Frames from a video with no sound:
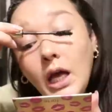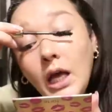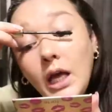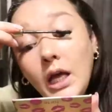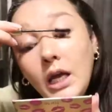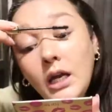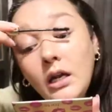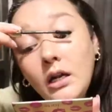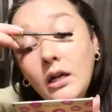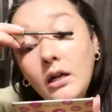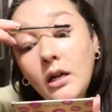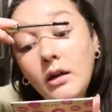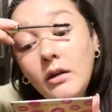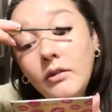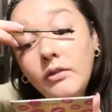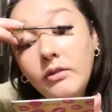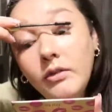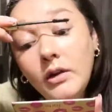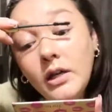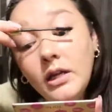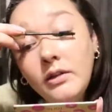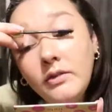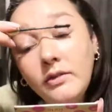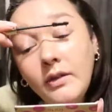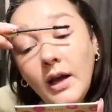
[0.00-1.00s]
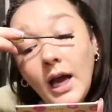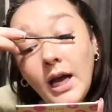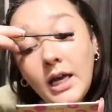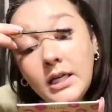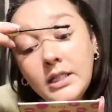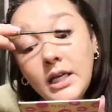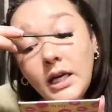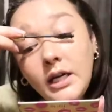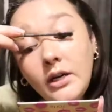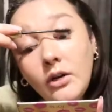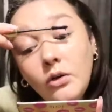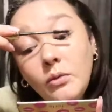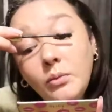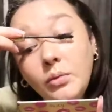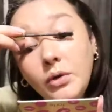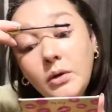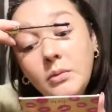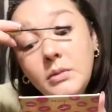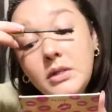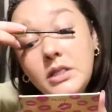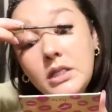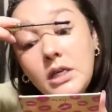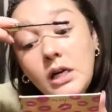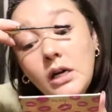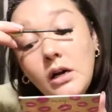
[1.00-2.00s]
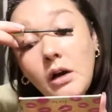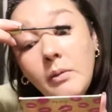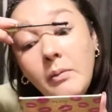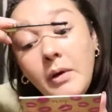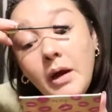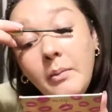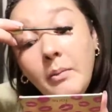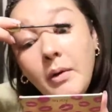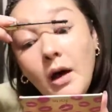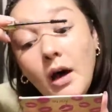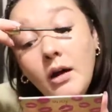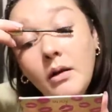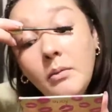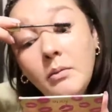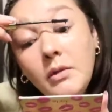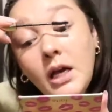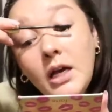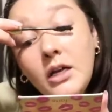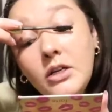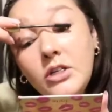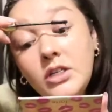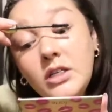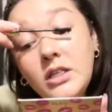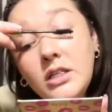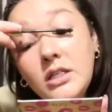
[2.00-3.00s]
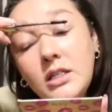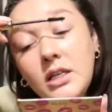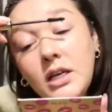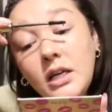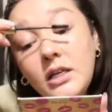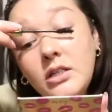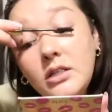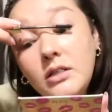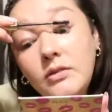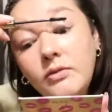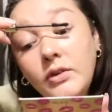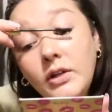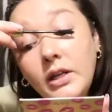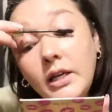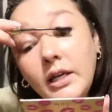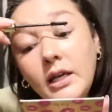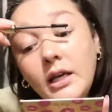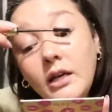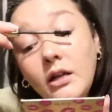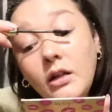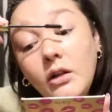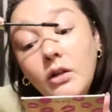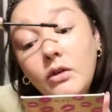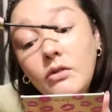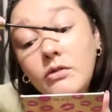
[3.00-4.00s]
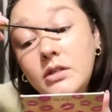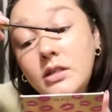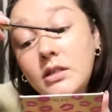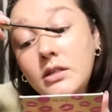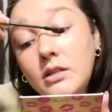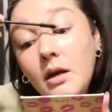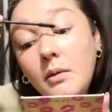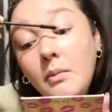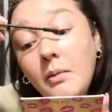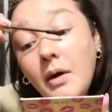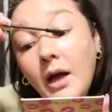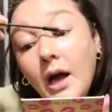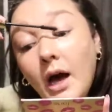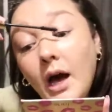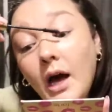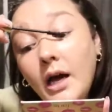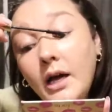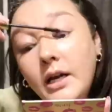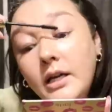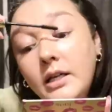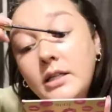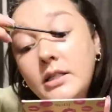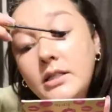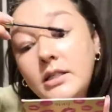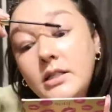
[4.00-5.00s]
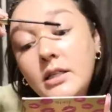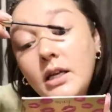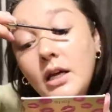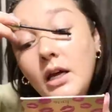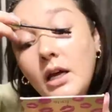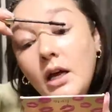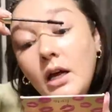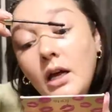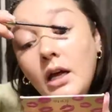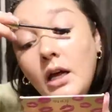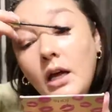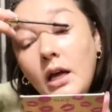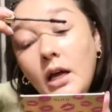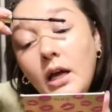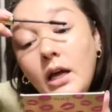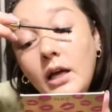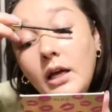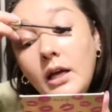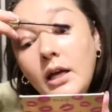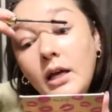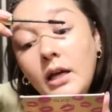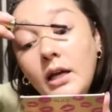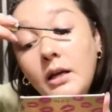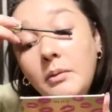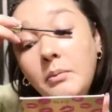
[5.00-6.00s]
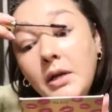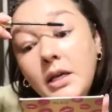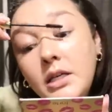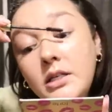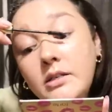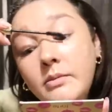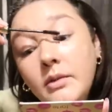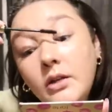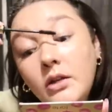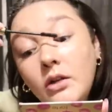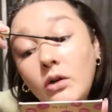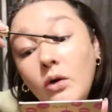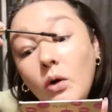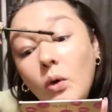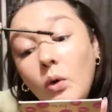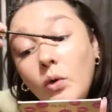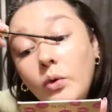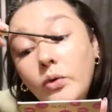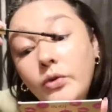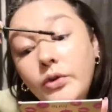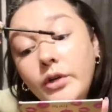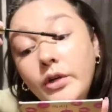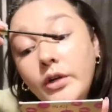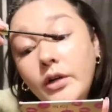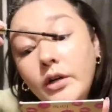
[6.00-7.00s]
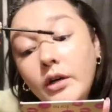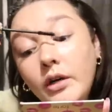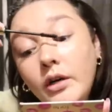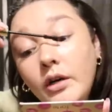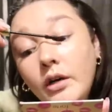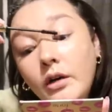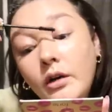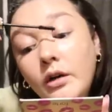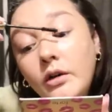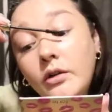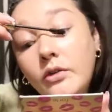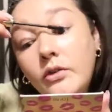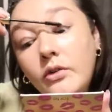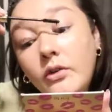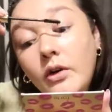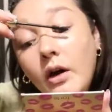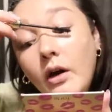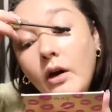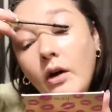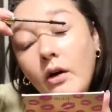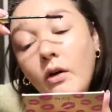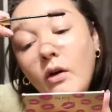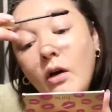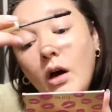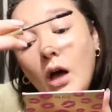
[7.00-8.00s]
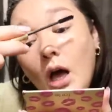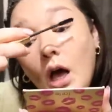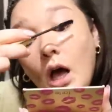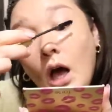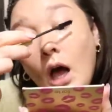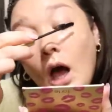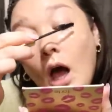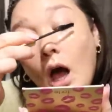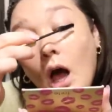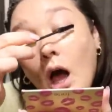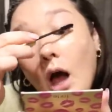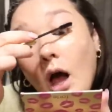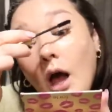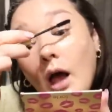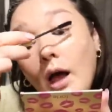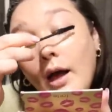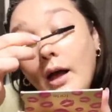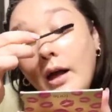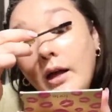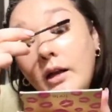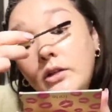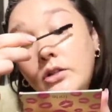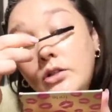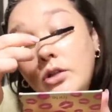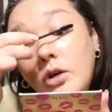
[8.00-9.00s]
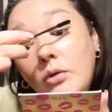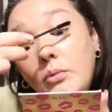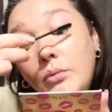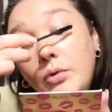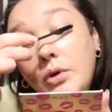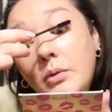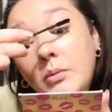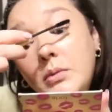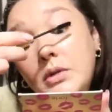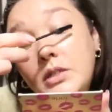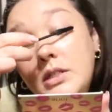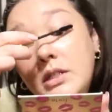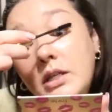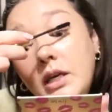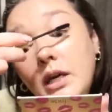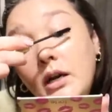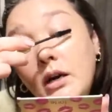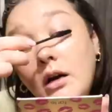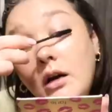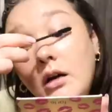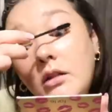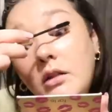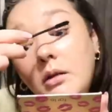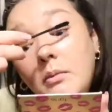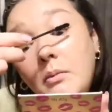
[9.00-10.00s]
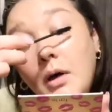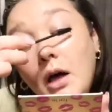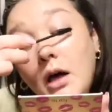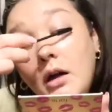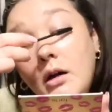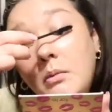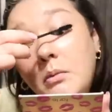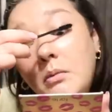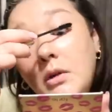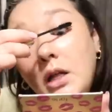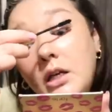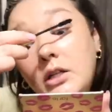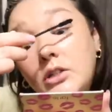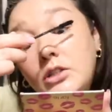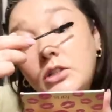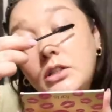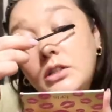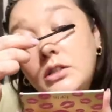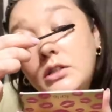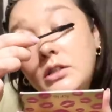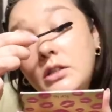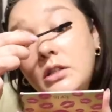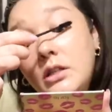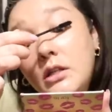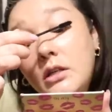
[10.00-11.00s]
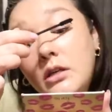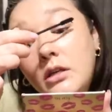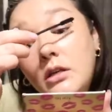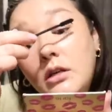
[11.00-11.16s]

And funny fact, I don't put mascara on my bottom lashes. I just feel like it closes up my eyes and makes me look older. So I don't put mascara on the bottom lashes.